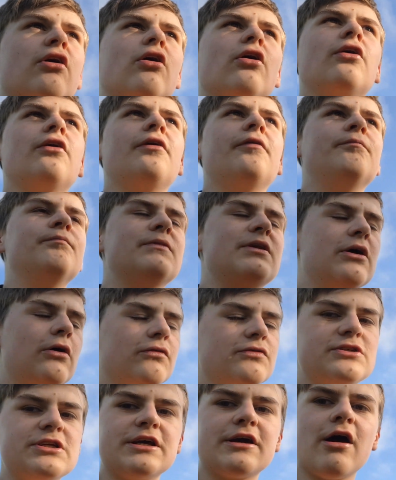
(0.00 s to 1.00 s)

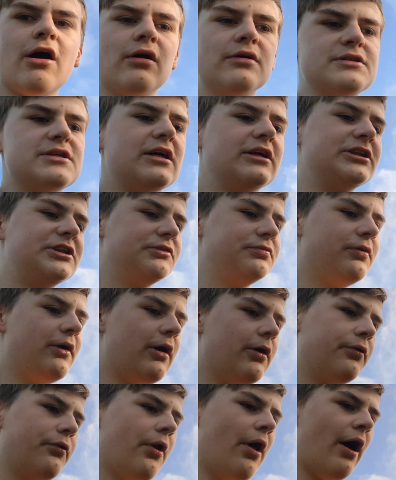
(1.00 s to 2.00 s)
obviously can't touch your
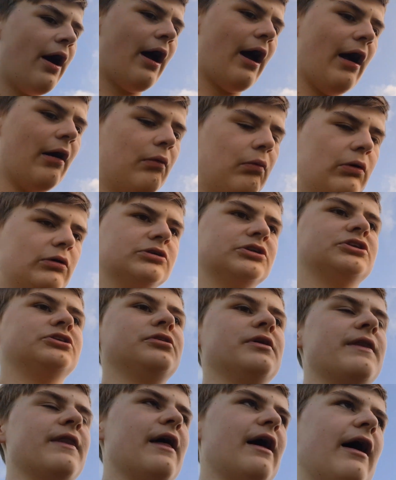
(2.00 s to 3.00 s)
phone whilst you're
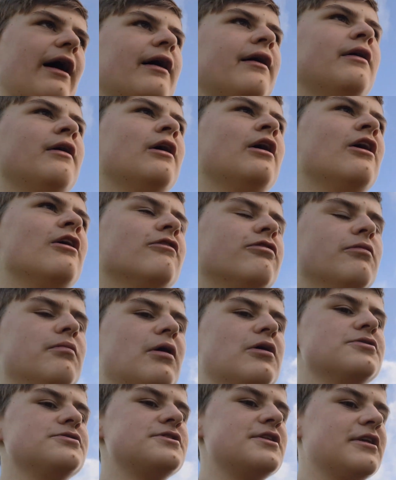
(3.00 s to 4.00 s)
in there for
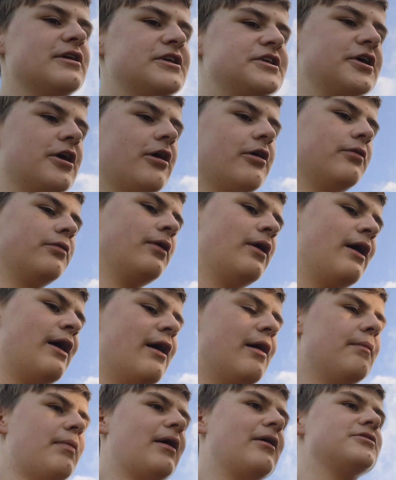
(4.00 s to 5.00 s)
most of the show.
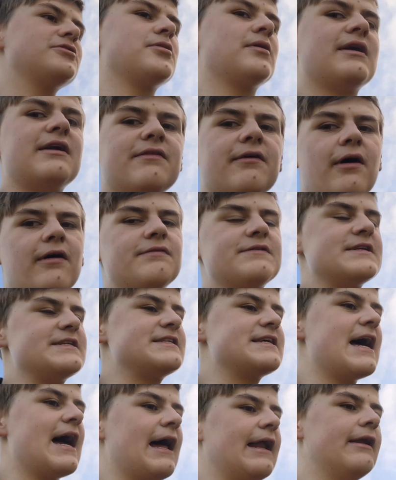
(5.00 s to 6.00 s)
About 25 to
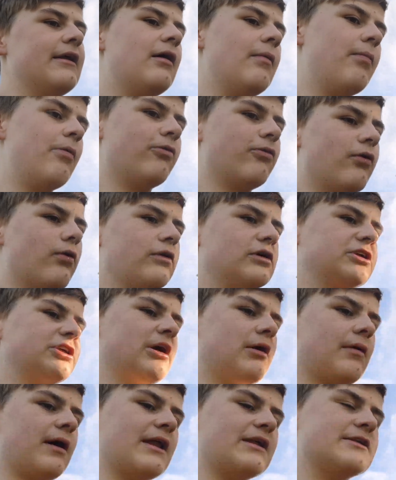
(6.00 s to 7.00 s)
10 before the
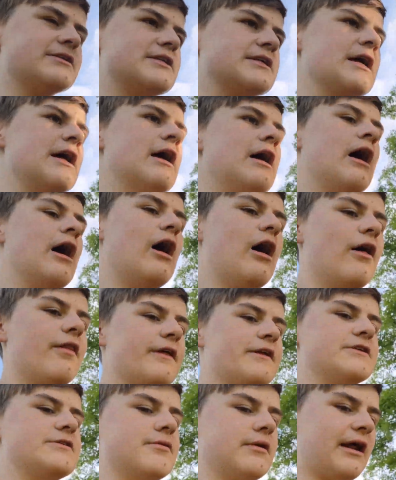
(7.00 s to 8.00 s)
show ends,
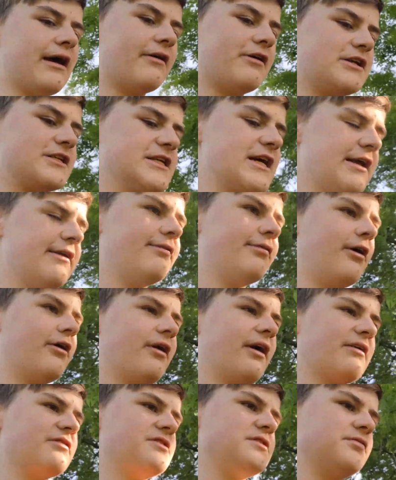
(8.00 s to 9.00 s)
they do allow you to get your phone
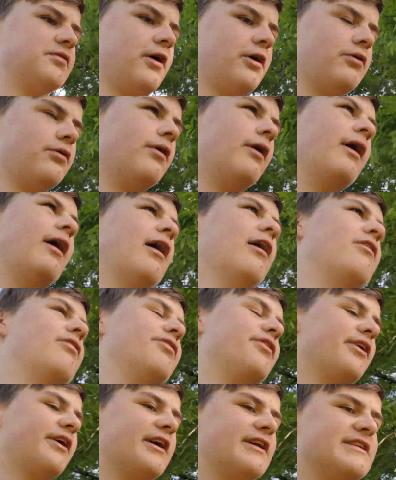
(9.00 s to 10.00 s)
out to vote
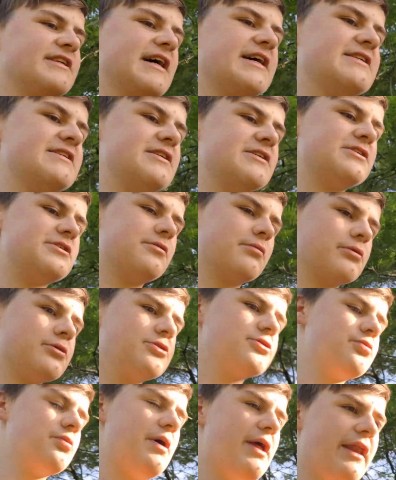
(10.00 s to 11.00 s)
for the contestants you want
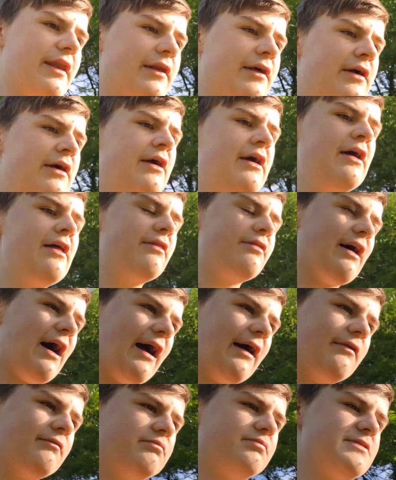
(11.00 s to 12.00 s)
to win
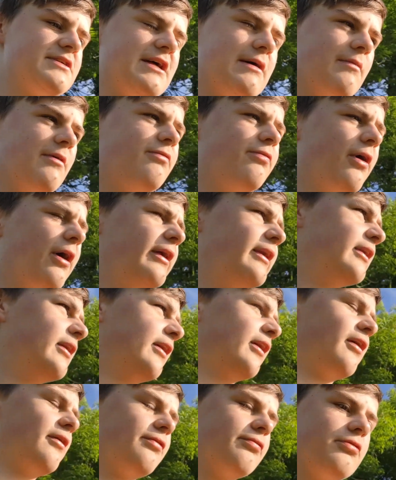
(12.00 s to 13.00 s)
that semi-final and
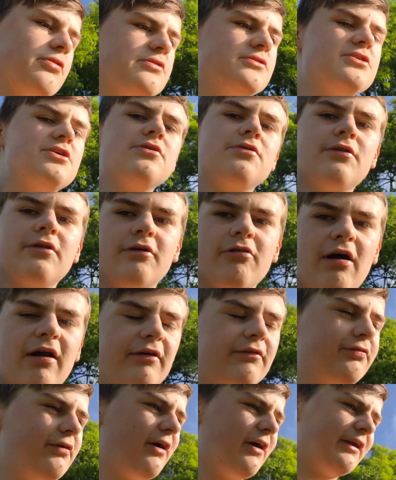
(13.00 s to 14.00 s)
go through to the
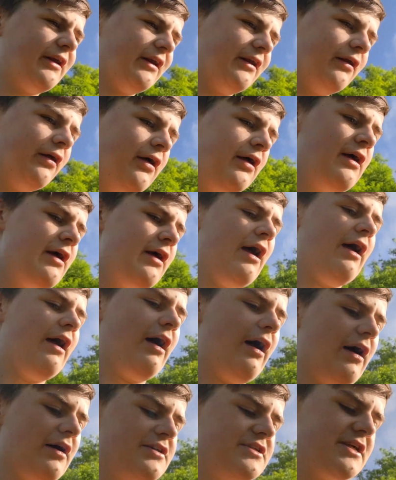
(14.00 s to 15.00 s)
grand final.
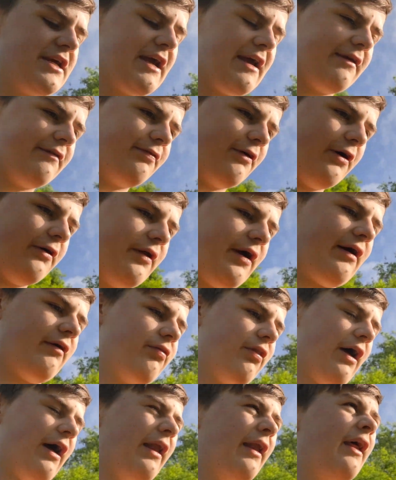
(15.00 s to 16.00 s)
So you get your phone out
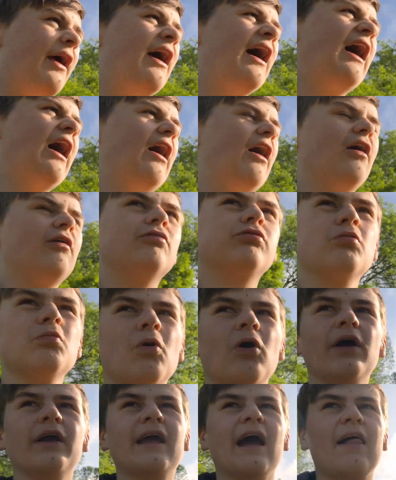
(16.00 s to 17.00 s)
then, and from
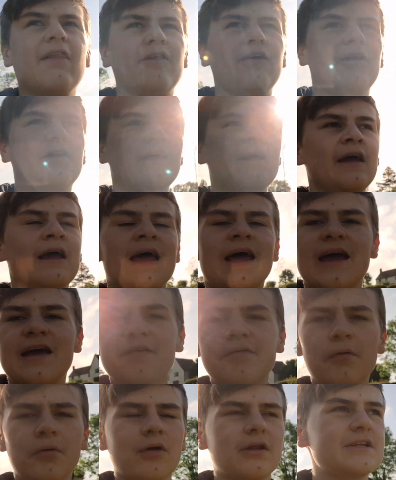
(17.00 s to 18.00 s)
what I gathered,
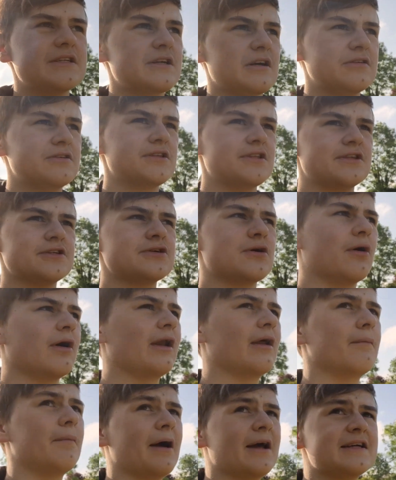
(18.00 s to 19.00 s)
if you wanted to go to the
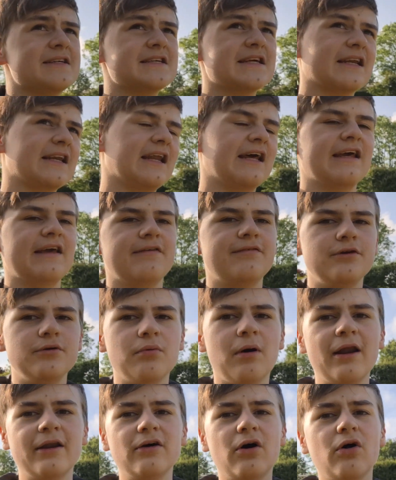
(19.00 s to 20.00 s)
toilet, basically if you
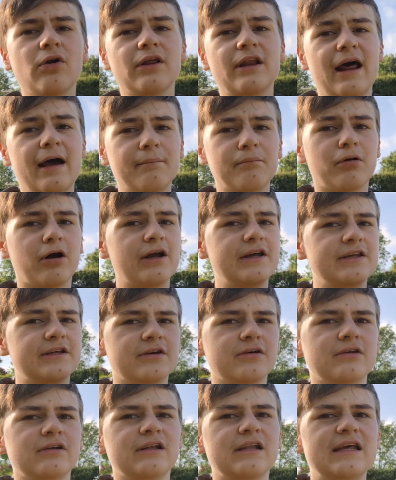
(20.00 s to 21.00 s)
went on an ad break, you
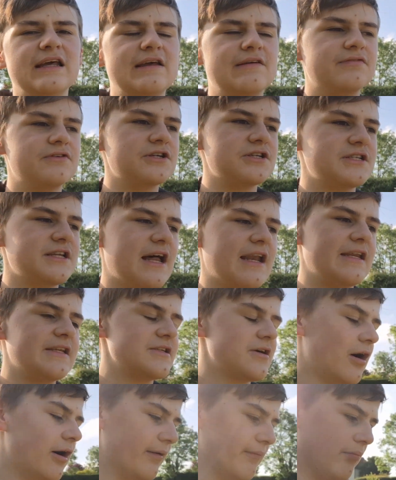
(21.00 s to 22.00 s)
couldn't leave just any
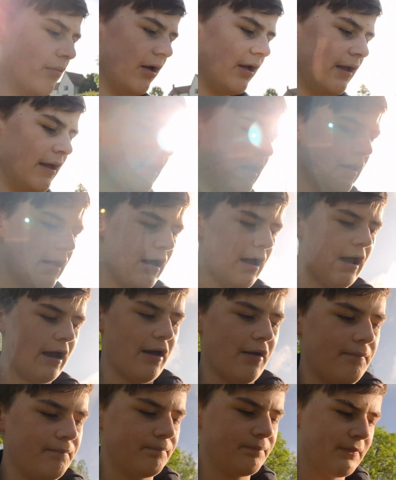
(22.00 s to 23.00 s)
time.
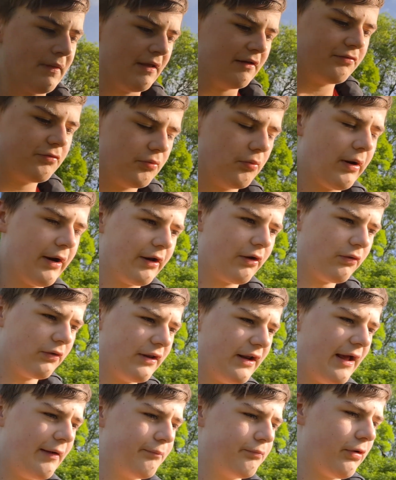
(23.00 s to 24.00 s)
If you went on
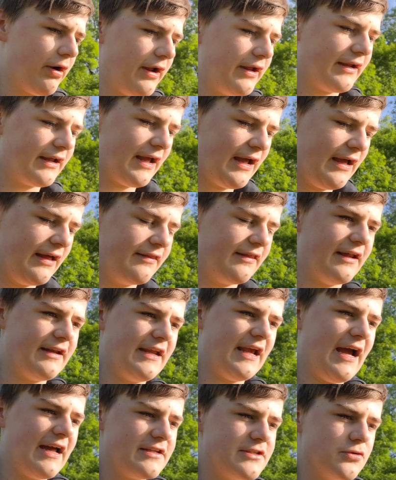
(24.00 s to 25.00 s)
an ad break, then
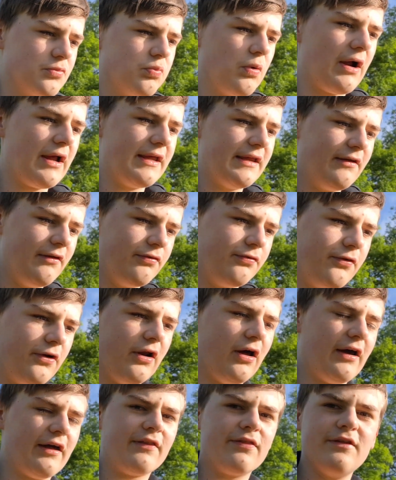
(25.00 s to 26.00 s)
you had to wait for
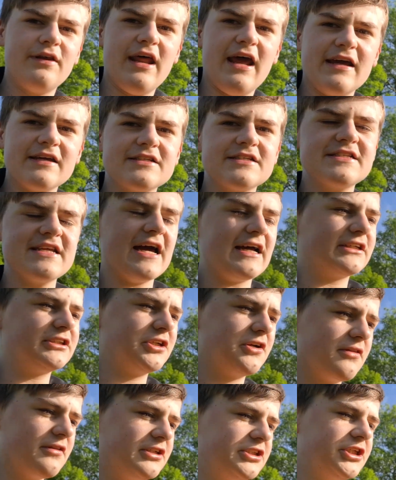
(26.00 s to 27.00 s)
like the next
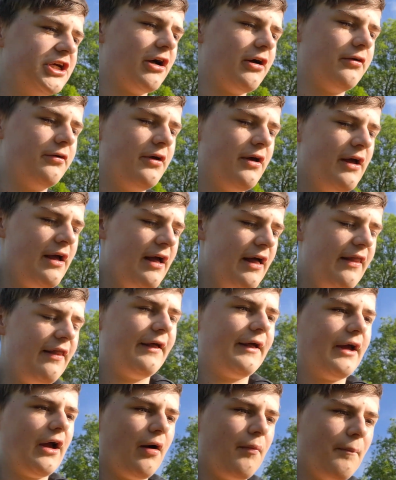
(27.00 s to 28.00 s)
section of the show and
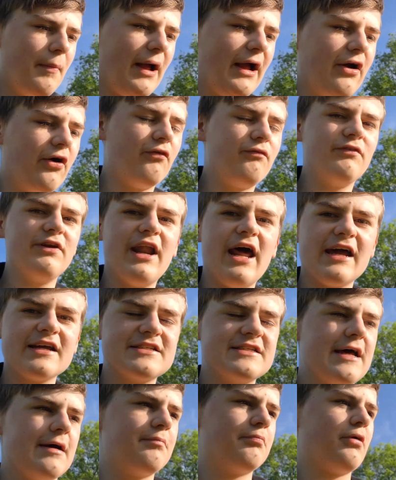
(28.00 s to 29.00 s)
then come back on the
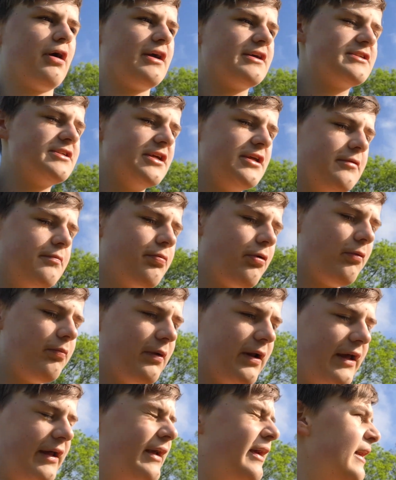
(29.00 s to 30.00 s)
next ad break. So it
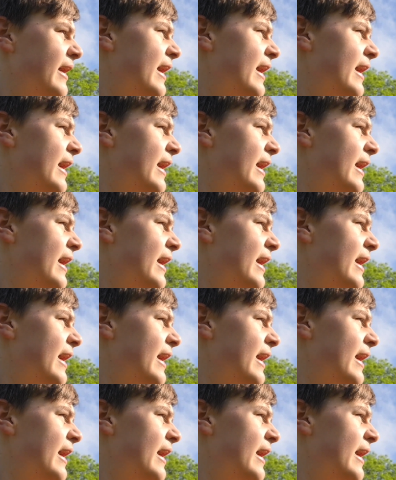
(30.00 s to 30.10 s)
probably